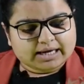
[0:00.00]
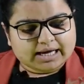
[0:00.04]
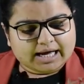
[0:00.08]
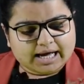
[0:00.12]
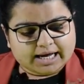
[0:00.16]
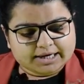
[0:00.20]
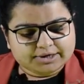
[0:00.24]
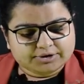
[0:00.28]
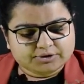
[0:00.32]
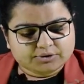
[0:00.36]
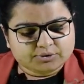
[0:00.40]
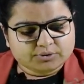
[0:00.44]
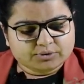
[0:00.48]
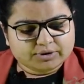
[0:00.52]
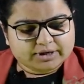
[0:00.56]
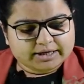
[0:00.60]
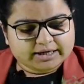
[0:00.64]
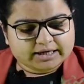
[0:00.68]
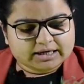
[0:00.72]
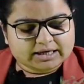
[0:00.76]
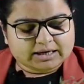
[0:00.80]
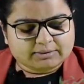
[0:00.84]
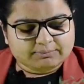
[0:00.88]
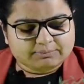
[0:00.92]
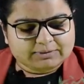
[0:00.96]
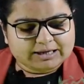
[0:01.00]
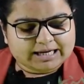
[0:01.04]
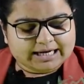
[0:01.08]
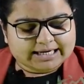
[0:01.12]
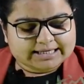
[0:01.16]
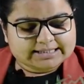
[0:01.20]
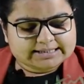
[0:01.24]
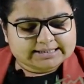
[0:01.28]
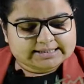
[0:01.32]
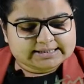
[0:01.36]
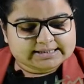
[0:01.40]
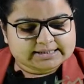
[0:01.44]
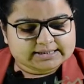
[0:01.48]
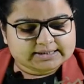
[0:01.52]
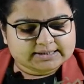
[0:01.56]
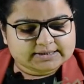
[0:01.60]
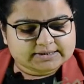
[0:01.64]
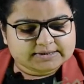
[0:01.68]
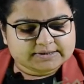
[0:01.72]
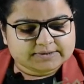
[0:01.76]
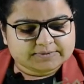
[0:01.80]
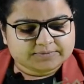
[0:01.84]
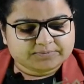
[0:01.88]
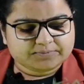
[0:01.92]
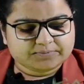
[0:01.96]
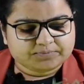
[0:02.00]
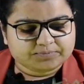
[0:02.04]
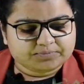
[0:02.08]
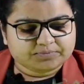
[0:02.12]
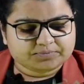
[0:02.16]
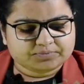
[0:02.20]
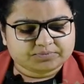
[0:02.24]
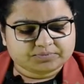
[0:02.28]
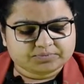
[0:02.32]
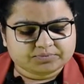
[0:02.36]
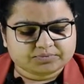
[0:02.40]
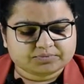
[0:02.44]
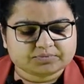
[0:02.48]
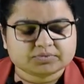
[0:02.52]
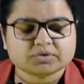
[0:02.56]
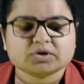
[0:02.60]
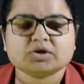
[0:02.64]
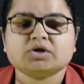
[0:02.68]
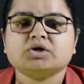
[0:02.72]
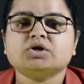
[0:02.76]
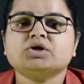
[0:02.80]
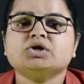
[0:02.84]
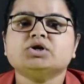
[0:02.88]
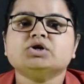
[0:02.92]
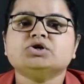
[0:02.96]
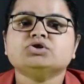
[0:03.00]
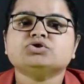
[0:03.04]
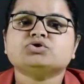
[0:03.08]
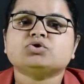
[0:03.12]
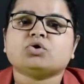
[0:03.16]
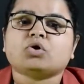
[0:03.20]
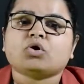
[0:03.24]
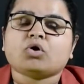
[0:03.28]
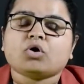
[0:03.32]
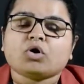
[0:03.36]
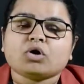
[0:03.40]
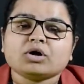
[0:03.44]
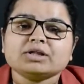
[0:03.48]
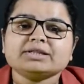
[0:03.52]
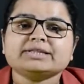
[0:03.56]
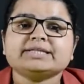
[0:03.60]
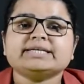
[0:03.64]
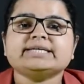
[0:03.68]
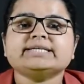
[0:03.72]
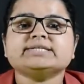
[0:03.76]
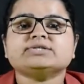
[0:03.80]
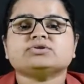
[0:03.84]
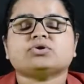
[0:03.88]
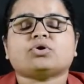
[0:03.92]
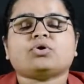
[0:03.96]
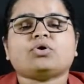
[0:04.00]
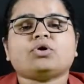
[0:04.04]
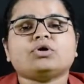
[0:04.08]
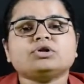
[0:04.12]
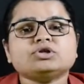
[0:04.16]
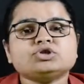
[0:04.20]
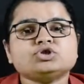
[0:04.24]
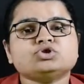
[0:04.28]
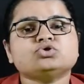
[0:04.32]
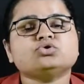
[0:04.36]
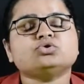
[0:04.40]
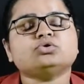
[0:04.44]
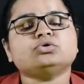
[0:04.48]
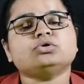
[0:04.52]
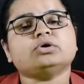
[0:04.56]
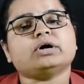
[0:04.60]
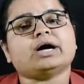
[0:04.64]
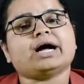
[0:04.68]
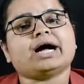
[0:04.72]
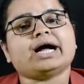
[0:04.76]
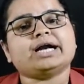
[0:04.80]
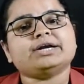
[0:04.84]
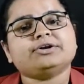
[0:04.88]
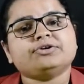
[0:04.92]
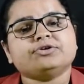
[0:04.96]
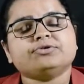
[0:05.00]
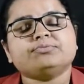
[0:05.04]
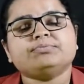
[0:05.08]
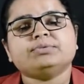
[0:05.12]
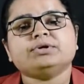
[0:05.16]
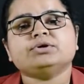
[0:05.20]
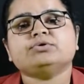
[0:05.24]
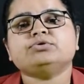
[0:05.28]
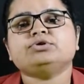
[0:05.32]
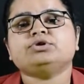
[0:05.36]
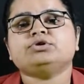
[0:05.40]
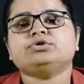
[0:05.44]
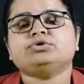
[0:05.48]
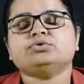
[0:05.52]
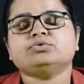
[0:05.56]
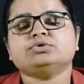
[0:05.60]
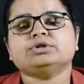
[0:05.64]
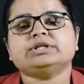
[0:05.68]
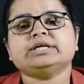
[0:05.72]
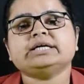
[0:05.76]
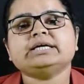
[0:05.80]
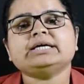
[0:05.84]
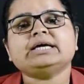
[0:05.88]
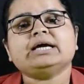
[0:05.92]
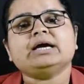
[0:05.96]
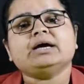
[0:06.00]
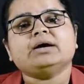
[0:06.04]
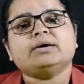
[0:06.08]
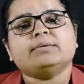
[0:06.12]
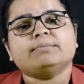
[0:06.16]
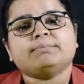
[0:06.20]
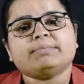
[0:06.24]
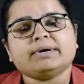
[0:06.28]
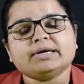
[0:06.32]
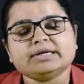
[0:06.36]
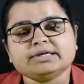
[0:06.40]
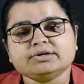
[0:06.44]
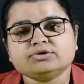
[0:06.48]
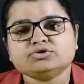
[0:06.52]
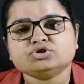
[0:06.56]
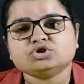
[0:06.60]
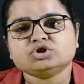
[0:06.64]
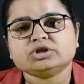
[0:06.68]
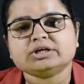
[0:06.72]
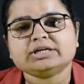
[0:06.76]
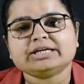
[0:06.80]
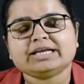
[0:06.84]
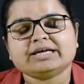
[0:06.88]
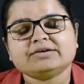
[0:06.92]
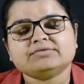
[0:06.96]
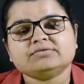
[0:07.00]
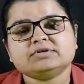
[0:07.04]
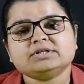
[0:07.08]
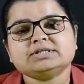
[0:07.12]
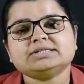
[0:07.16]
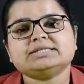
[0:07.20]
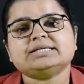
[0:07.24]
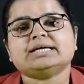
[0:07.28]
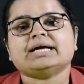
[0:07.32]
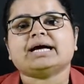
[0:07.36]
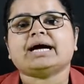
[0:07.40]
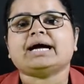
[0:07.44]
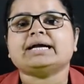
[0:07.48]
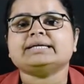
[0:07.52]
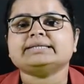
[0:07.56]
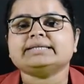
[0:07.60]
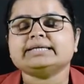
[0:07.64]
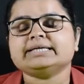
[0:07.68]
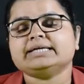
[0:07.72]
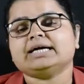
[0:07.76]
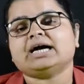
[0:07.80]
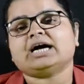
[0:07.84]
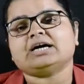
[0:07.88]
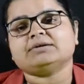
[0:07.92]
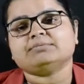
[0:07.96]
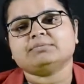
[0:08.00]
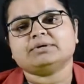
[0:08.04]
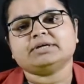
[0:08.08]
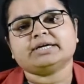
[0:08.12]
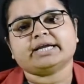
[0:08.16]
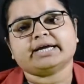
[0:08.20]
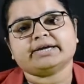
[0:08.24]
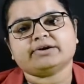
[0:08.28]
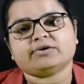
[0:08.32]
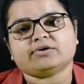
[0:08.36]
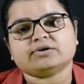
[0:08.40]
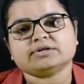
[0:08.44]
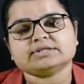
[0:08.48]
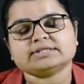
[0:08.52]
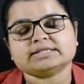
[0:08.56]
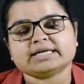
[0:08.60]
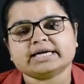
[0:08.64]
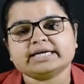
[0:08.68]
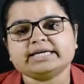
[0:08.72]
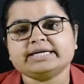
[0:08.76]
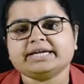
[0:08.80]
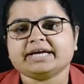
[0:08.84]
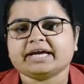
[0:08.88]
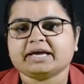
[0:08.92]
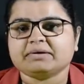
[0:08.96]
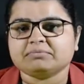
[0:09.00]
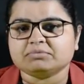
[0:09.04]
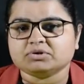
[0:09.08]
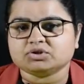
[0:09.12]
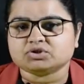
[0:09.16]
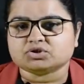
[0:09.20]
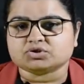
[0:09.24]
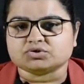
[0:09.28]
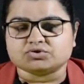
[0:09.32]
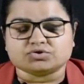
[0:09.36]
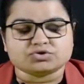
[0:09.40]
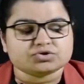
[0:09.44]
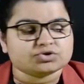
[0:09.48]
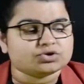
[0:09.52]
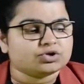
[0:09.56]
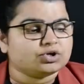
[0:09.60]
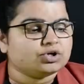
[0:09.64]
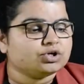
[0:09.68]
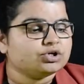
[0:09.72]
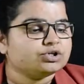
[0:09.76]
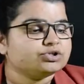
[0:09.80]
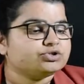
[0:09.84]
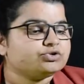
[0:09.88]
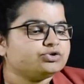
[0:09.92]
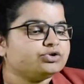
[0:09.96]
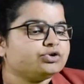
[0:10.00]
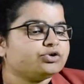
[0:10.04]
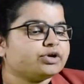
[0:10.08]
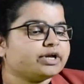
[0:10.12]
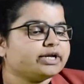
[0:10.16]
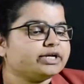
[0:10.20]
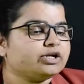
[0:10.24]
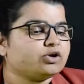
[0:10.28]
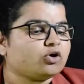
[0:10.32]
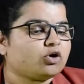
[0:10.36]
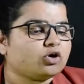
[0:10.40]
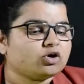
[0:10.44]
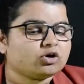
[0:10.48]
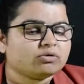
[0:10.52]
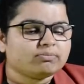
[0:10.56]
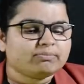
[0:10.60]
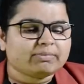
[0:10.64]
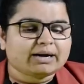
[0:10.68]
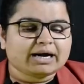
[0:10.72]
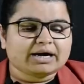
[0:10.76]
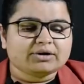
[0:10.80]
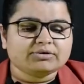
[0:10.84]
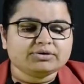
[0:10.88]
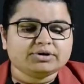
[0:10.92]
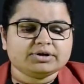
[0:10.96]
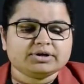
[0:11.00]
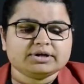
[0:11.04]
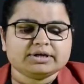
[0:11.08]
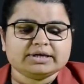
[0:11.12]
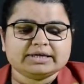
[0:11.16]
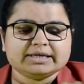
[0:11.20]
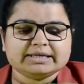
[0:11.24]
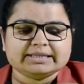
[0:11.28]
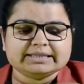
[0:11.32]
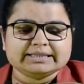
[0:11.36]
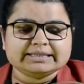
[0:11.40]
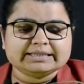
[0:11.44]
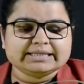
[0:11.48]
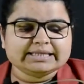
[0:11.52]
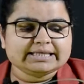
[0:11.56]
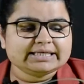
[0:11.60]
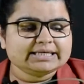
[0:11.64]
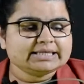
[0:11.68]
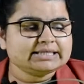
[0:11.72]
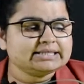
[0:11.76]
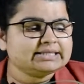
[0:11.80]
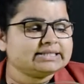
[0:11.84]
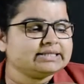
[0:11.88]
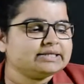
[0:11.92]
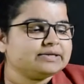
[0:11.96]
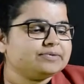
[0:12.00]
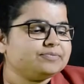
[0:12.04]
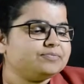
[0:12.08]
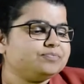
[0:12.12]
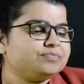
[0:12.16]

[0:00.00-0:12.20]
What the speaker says: and cooling appliances. So all these also attribute to the pollution levels and the carbon dioxide emissions. So you can talk about these